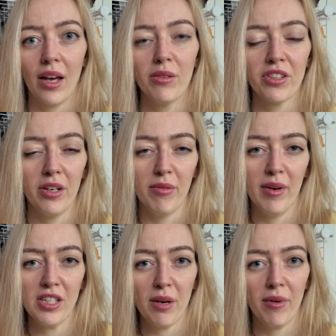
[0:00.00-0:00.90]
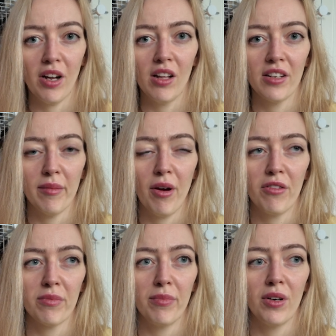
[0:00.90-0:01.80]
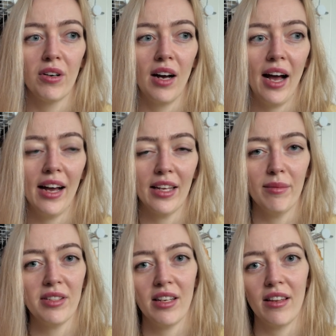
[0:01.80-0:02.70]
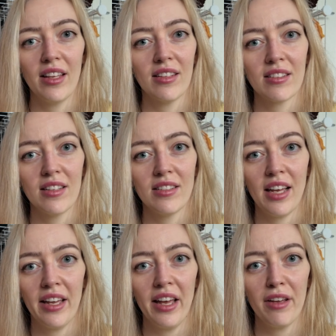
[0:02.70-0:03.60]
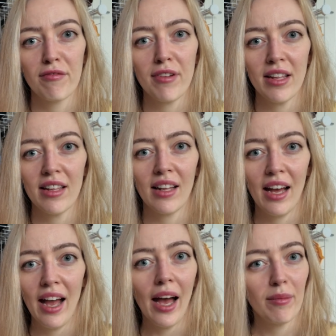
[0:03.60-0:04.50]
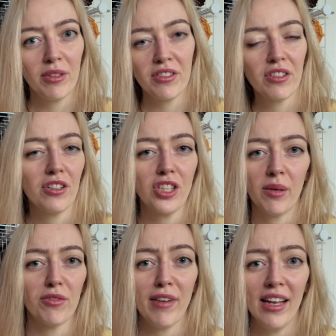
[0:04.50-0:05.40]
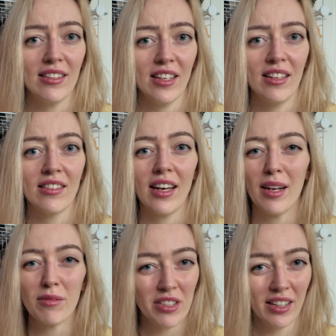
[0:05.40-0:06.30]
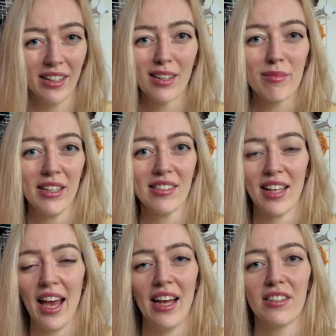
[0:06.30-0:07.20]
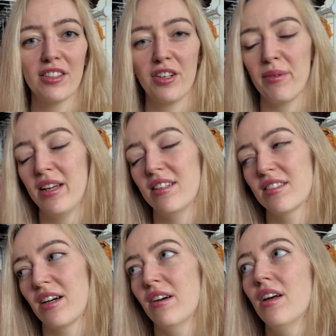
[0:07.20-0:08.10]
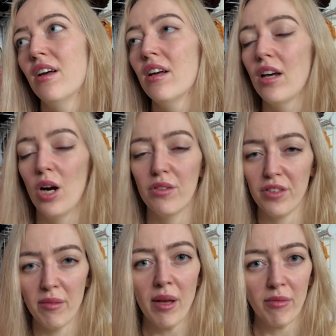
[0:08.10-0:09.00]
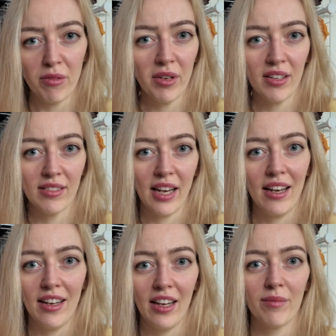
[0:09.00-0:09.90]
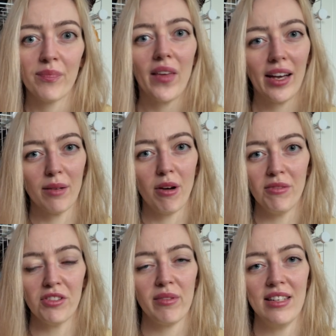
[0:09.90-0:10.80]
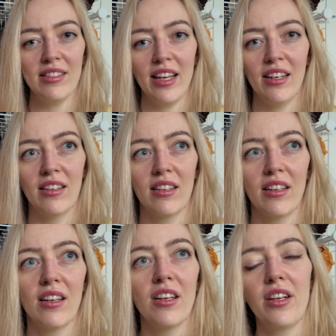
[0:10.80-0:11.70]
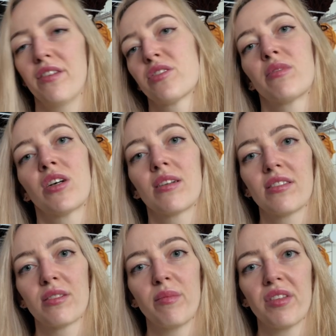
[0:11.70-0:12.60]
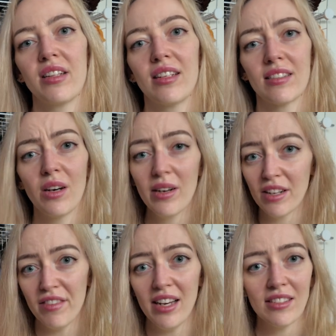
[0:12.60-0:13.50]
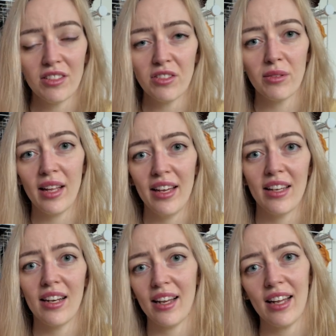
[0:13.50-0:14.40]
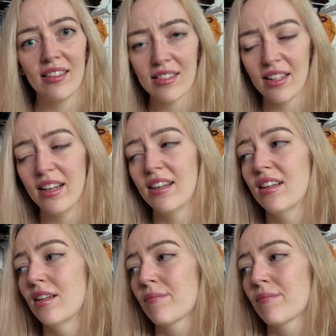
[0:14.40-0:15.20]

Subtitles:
I was going to put my shop on holiday mode, but I keep seeing things that say it really like hammers your shop's ratings, and I'm just a little bit scared to do it. So hopefully people will be understanding. I can probably squeeze in, you know, if someone orders something and says, oh, I didn't realise it's too late, can I cancel it?